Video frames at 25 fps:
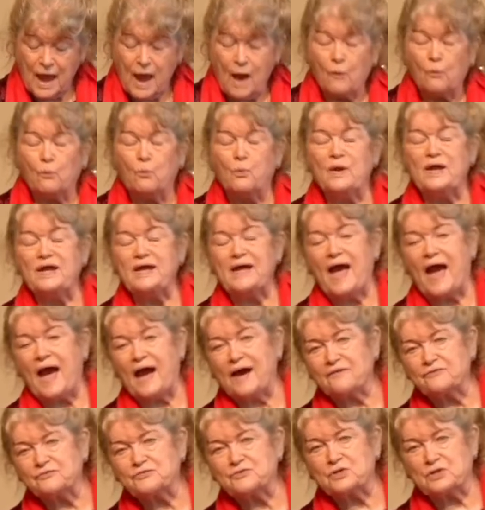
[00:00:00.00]
We
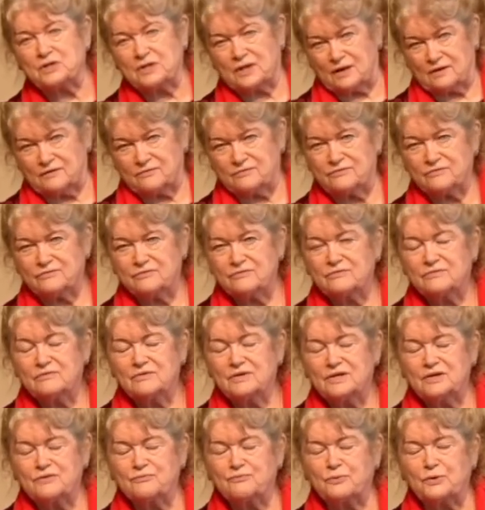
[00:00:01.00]
have to love
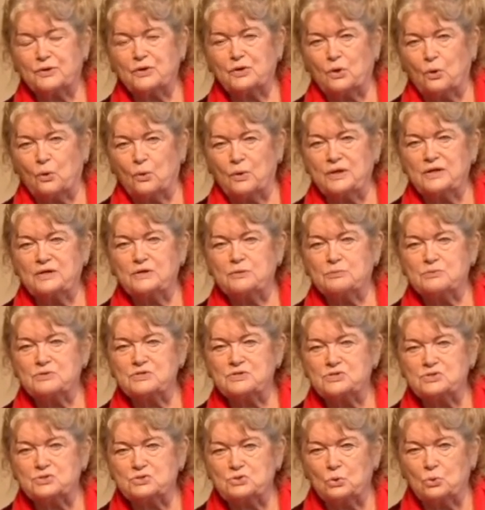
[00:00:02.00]
if we're going to
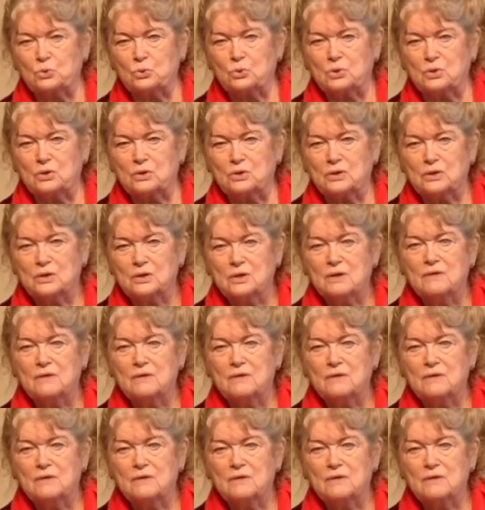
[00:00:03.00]
restore